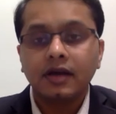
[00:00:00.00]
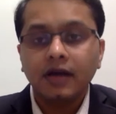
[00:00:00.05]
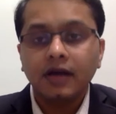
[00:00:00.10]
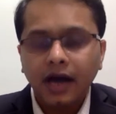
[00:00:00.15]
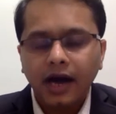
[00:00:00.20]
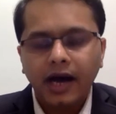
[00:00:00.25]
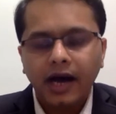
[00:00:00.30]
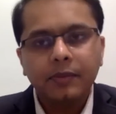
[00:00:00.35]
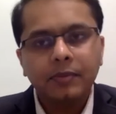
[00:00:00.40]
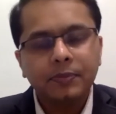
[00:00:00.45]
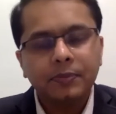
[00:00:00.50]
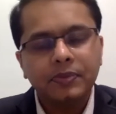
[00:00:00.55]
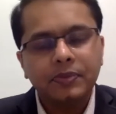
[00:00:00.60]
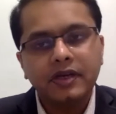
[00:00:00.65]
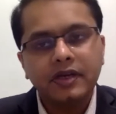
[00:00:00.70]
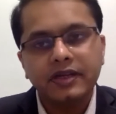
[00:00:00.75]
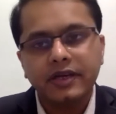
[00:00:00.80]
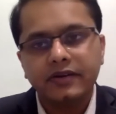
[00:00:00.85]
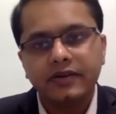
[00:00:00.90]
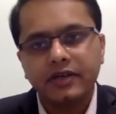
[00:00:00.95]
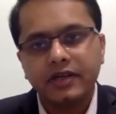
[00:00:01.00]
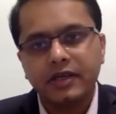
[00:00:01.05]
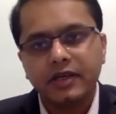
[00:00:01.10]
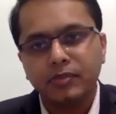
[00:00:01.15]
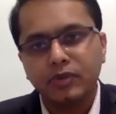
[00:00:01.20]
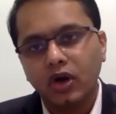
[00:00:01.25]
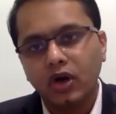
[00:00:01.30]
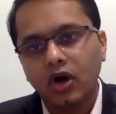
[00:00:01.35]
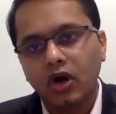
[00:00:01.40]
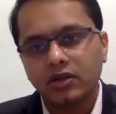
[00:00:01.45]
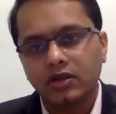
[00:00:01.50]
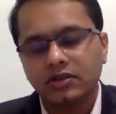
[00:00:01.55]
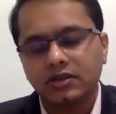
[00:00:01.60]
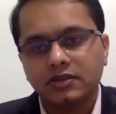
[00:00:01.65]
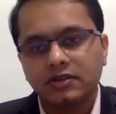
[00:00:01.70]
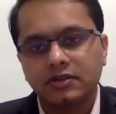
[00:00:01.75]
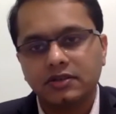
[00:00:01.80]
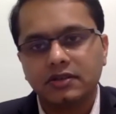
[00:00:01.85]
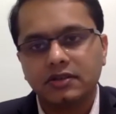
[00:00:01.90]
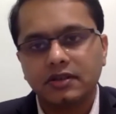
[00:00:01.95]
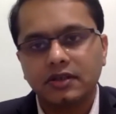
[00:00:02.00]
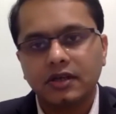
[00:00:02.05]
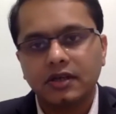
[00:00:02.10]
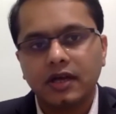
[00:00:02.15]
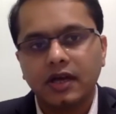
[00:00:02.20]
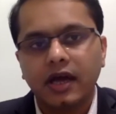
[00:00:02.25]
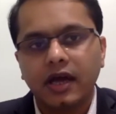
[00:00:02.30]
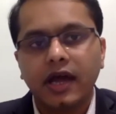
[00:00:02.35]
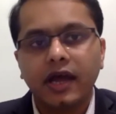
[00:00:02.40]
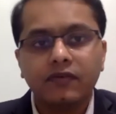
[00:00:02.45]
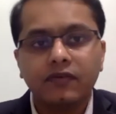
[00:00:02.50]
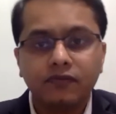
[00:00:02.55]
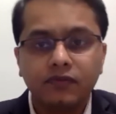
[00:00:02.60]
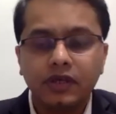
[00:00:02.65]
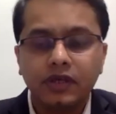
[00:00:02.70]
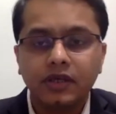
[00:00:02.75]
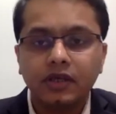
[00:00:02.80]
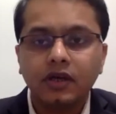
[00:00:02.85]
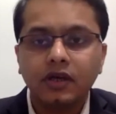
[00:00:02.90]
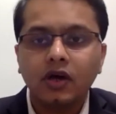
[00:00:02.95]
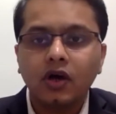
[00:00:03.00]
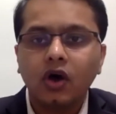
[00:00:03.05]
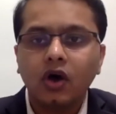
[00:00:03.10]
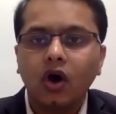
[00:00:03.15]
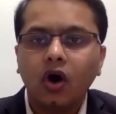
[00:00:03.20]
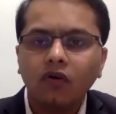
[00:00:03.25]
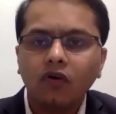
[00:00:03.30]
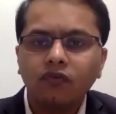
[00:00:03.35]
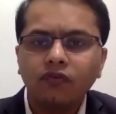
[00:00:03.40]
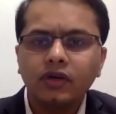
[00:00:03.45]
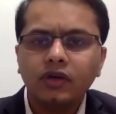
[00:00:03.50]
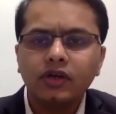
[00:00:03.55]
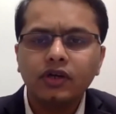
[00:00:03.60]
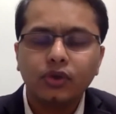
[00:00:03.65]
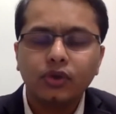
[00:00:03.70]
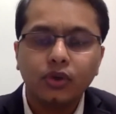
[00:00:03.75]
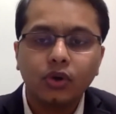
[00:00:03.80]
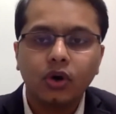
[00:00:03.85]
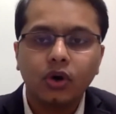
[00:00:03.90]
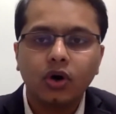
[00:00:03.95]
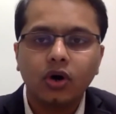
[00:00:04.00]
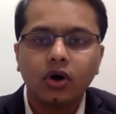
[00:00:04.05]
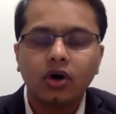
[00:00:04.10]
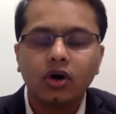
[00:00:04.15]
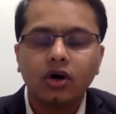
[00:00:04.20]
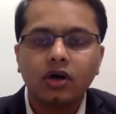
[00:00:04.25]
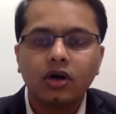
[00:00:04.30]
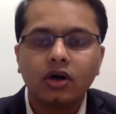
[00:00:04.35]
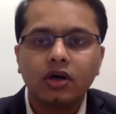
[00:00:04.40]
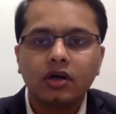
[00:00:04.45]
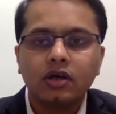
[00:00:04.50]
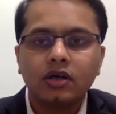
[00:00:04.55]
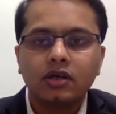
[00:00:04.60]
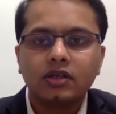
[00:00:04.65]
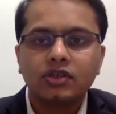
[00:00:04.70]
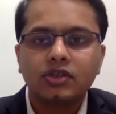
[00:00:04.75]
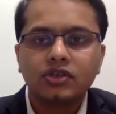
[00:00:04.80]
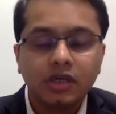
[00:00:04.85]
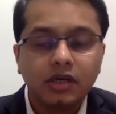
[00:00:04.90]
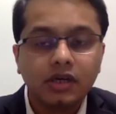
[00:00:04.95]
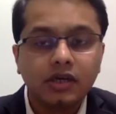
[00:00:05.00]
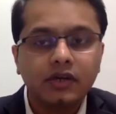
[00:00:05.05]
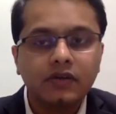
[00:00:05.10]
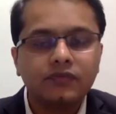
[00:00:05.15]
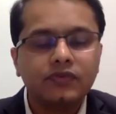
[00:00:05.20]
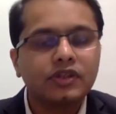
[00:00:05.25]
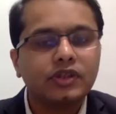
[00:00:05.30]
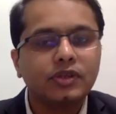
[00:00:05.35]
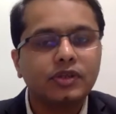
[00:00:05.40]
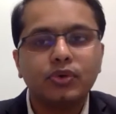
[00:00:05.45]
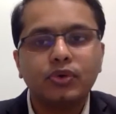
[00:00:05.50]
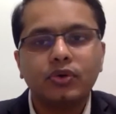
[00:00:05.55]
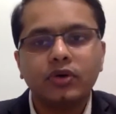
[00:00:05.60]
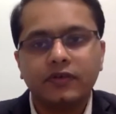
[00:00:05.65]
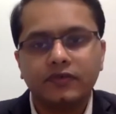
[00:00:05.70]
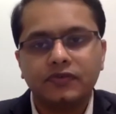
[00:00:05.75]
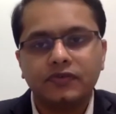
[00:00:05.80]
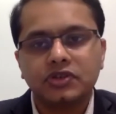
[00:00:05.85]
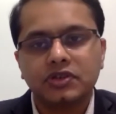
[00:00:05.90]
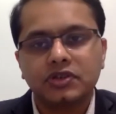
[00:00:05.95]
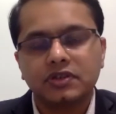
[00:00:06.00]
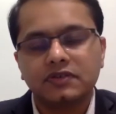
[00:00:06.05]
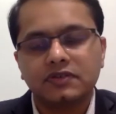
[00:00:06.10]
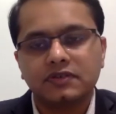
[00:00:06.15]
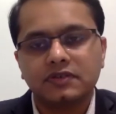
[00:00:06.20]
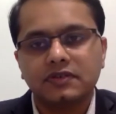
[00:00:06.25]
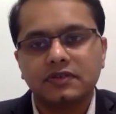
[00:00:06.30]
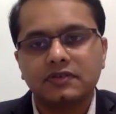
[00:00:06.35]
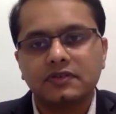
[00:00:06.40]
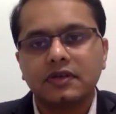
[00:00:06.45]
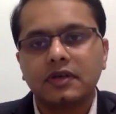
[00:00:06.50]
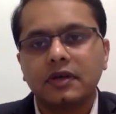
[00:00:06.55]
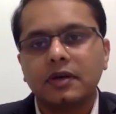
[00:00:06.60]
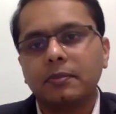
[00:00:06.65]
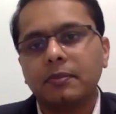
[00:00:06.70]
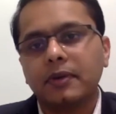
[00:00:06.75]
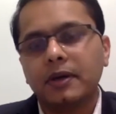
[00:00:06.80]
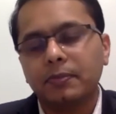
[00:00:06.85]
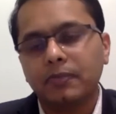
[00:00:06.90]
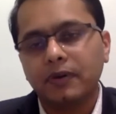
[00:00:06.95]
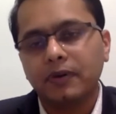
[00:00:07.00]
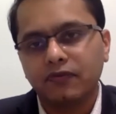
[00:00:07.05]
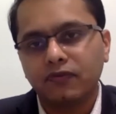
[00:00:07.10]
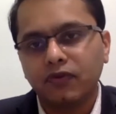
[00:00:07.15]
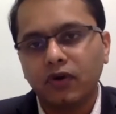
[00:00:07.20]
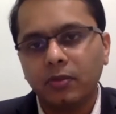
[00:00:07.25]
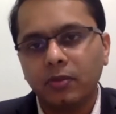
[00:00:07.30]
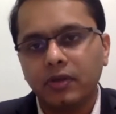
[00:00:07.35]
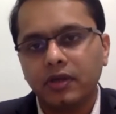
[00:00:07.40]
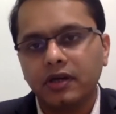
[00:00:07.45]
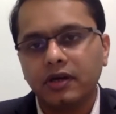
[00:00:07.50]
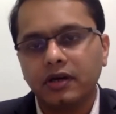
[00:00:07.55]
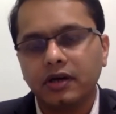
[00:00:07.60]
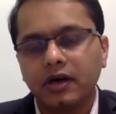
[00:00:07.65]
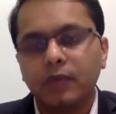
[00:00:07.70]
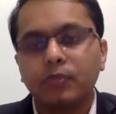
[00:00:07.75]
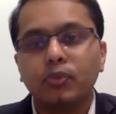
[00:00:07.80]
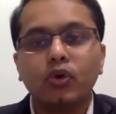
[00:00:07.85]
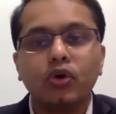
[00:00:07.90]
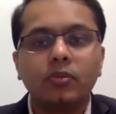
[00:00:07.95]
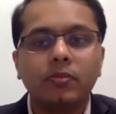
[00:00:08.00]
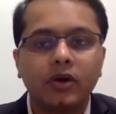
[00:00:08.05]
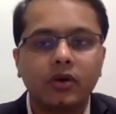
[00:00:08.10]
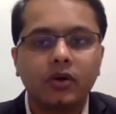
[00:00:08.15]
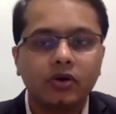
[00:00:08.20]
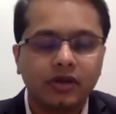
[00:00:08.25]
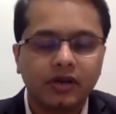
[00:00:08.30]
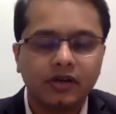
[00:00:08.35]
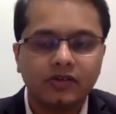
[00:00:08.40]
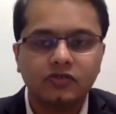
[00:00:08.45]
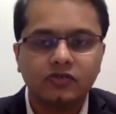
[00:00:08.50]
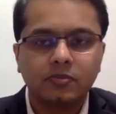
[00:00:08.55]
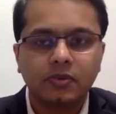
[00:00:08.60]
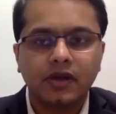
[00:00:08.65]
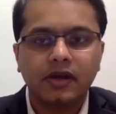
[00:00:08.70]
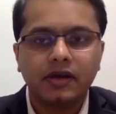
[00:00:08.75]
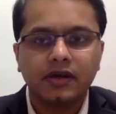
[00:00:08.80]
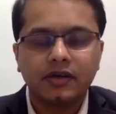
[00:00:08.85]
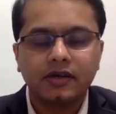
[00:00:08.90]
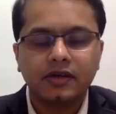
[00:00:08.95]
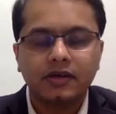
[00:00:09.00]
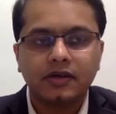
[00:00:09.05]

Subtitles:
I am a pediatric immunologist, and we often cure children with immune deficiencies by performing a bone marrow transplant.